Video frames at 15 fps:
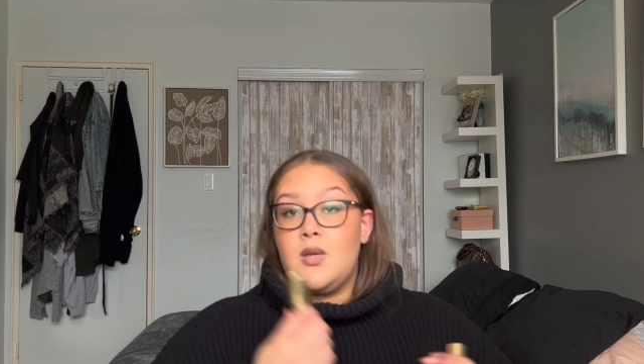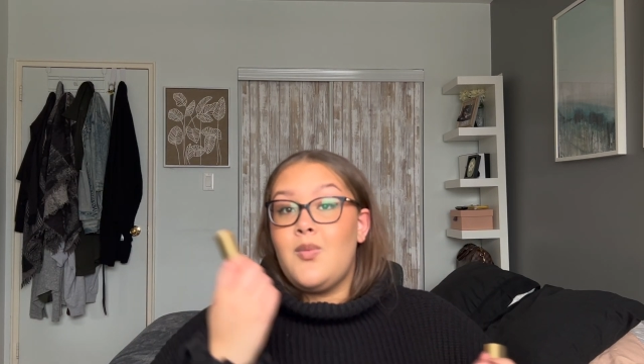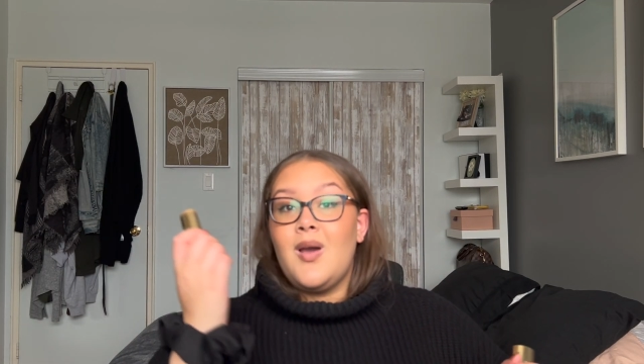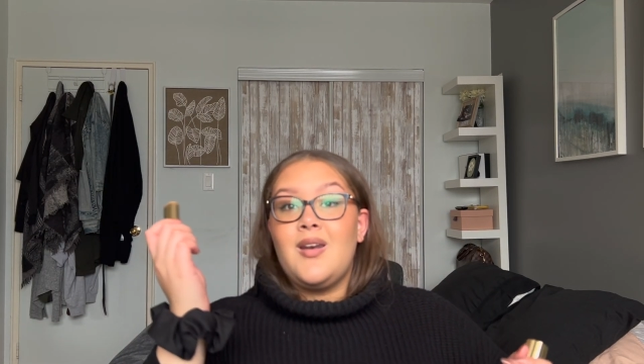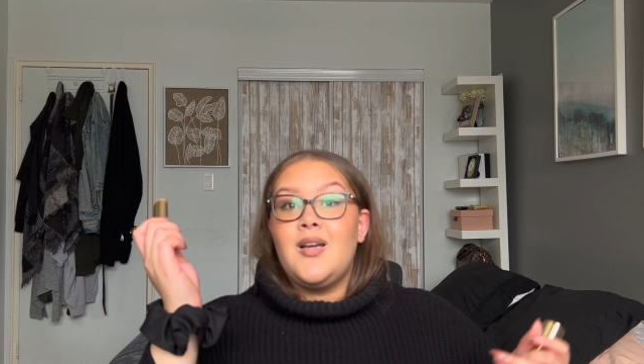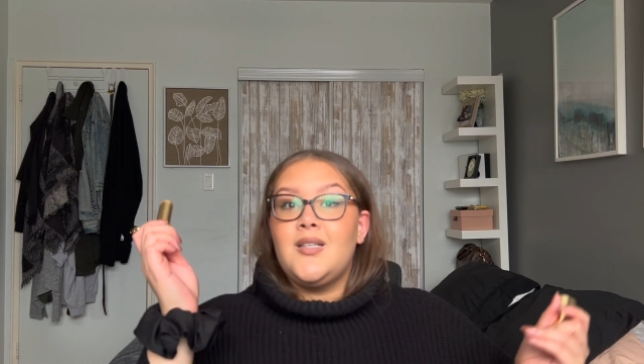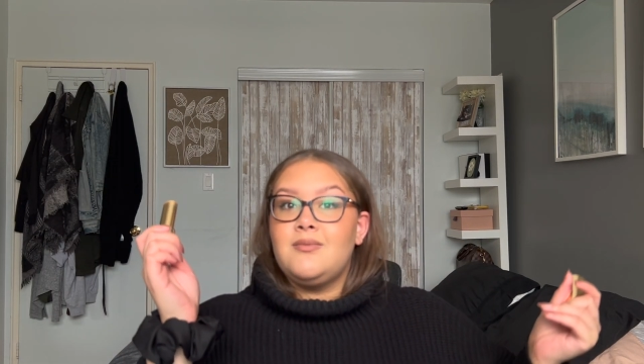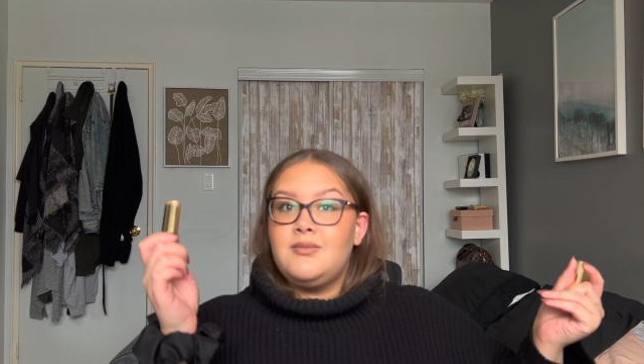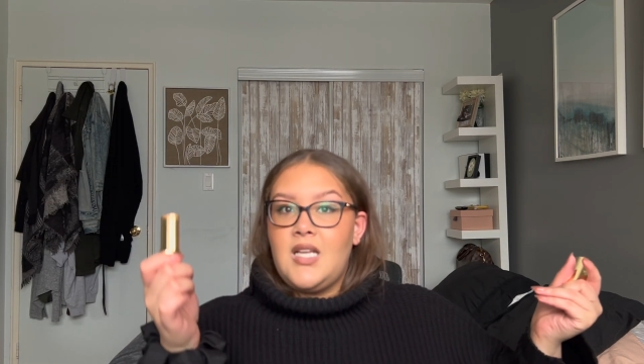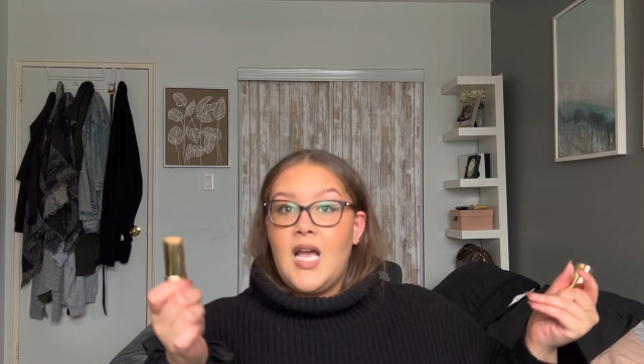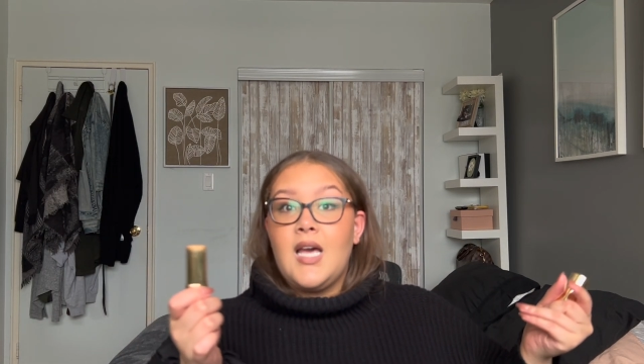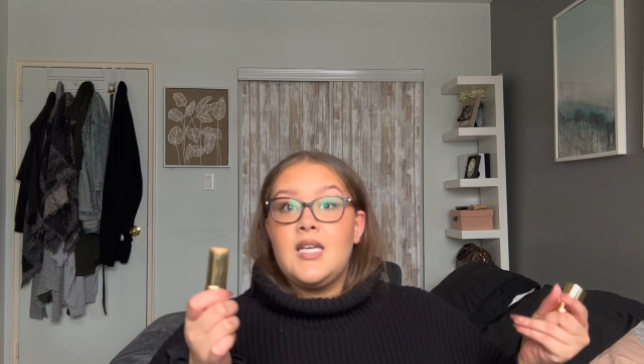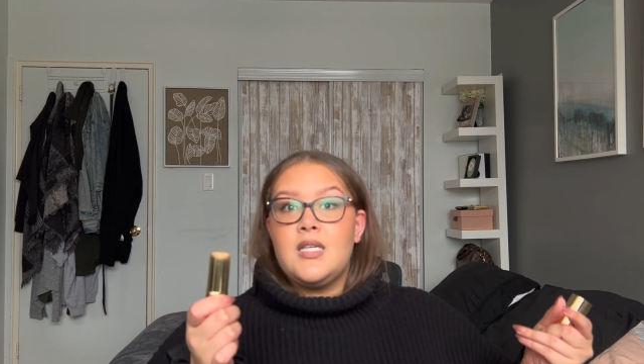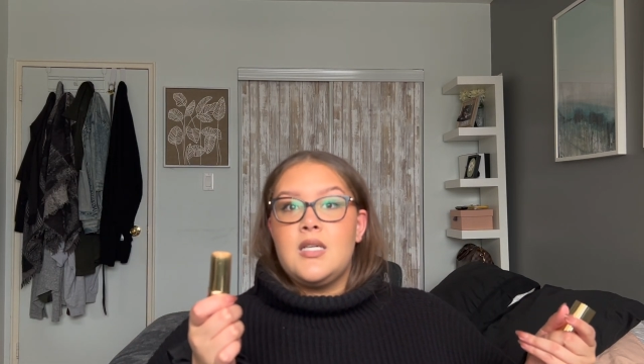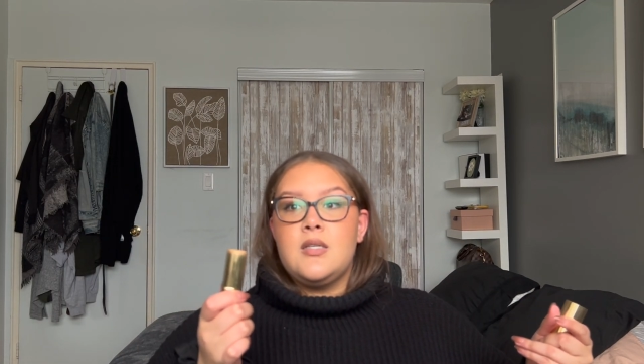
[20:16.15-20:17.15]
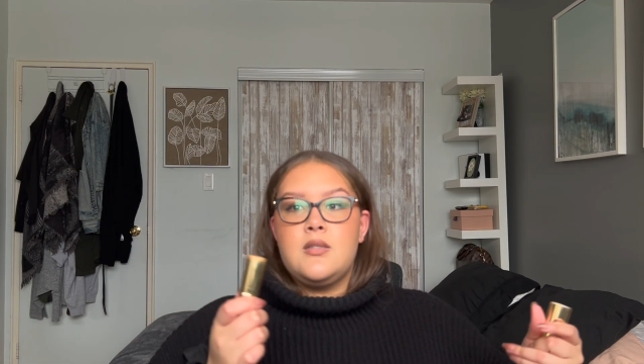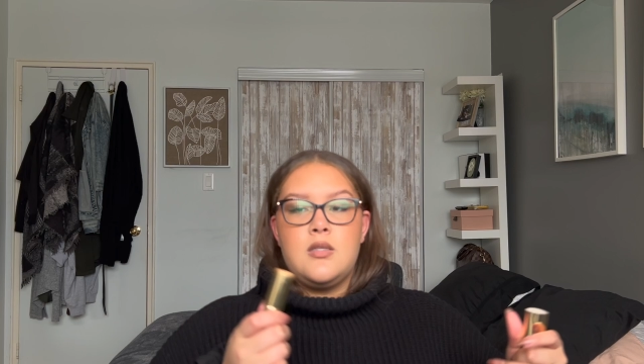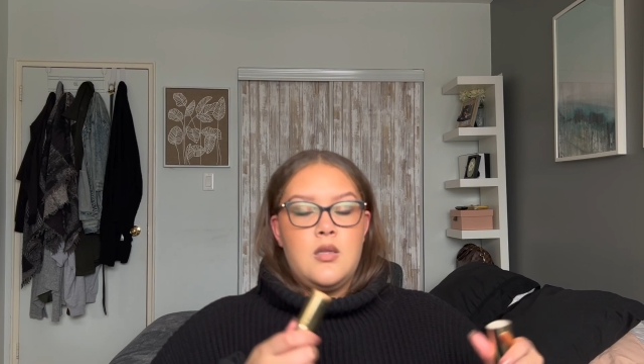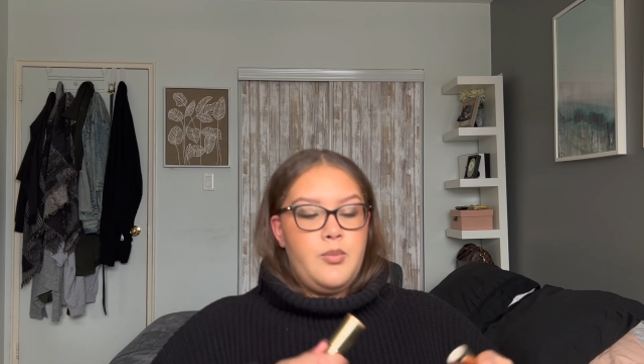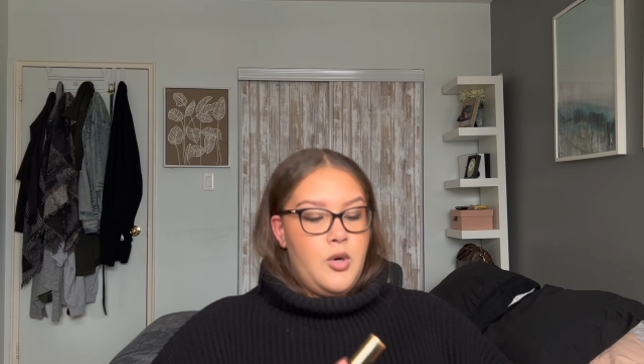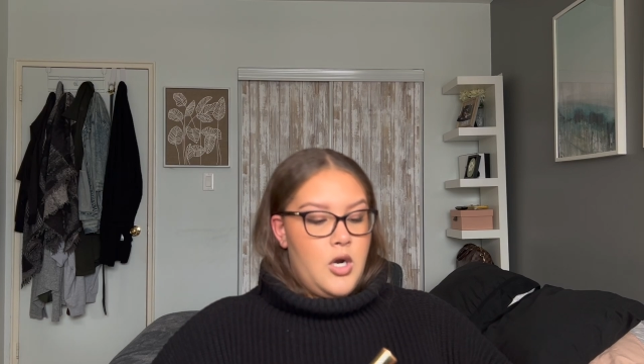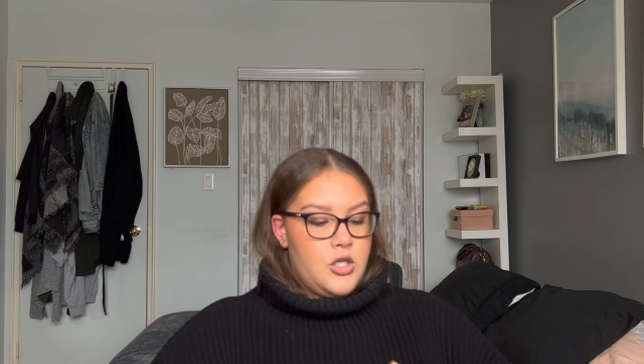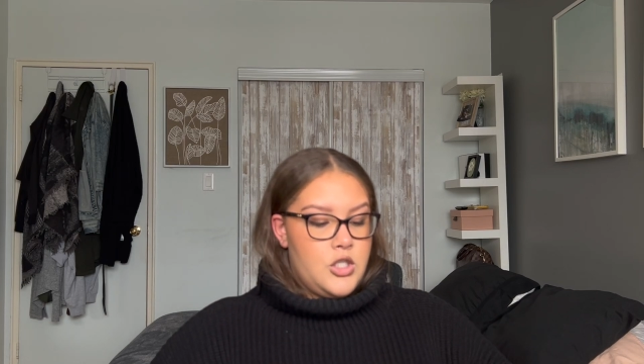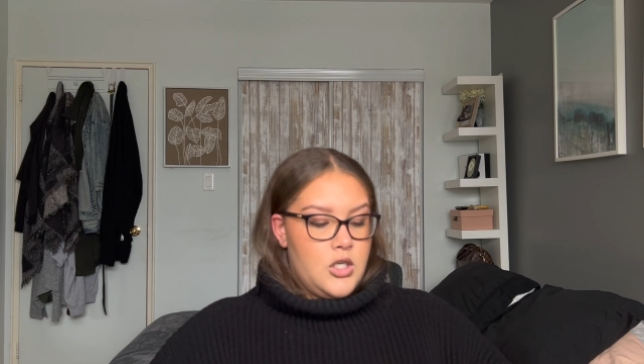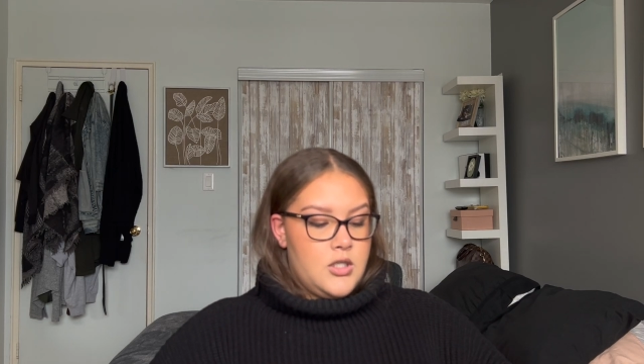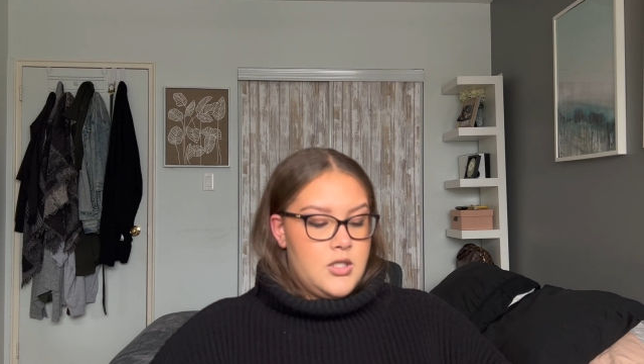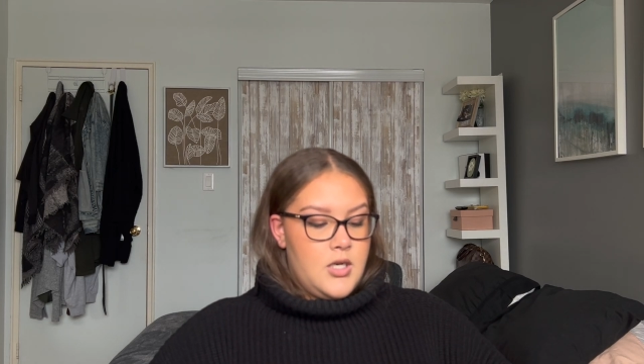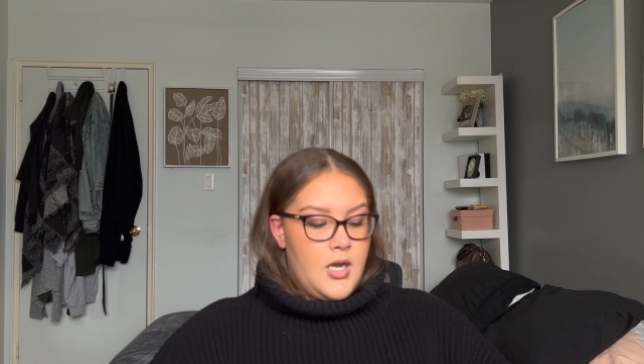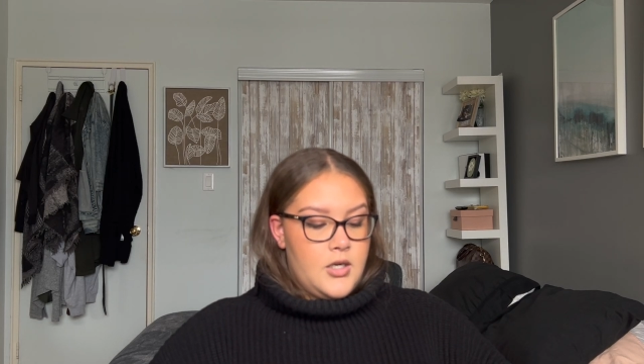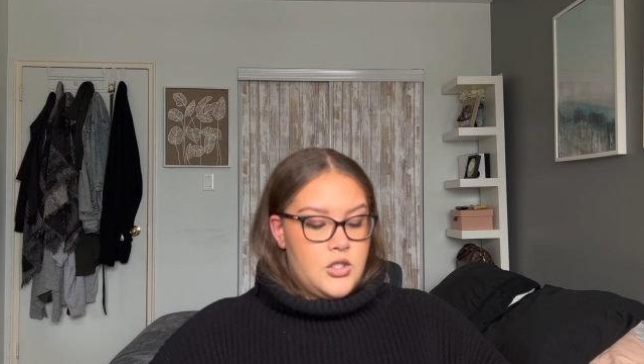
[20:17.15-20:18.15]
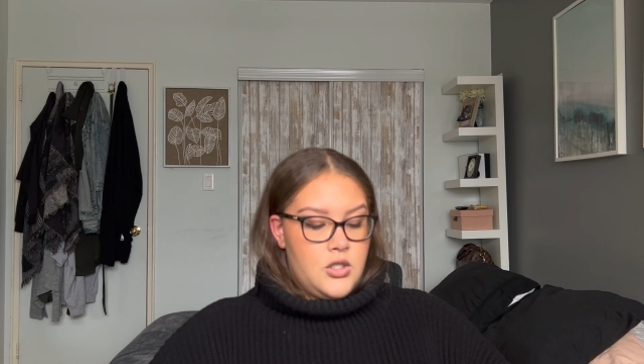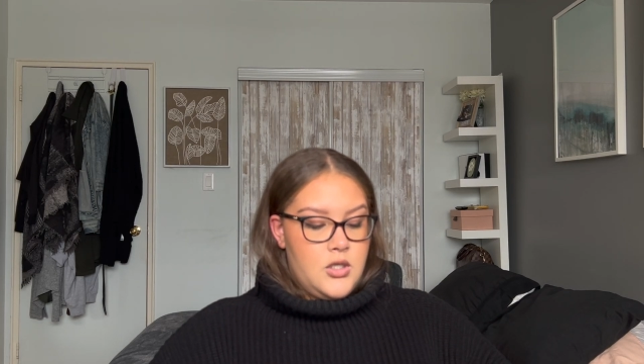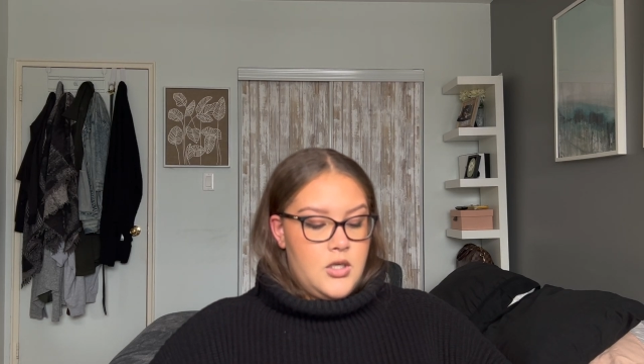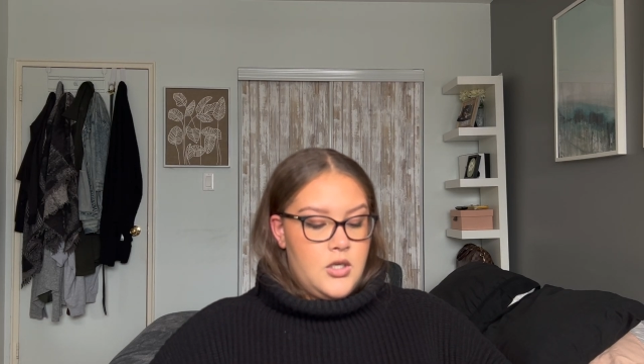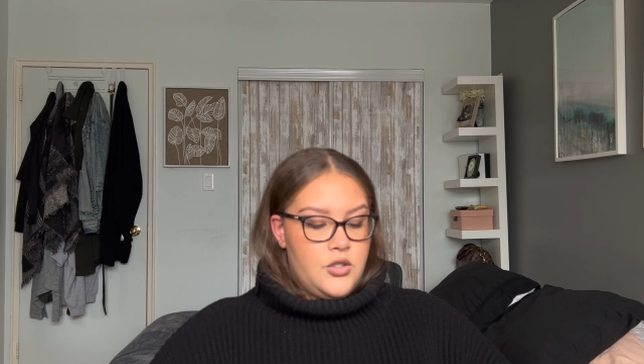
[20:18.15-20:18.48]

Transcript: why not add it into the project and actually